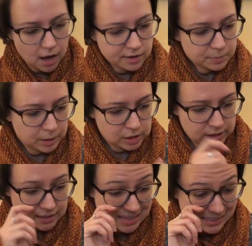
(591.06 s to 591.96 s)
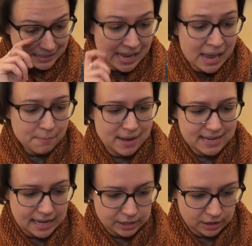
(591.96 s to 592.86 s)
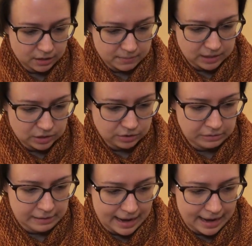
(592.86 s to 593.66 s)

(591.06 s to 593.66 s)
Tosh purchases. My dad took me to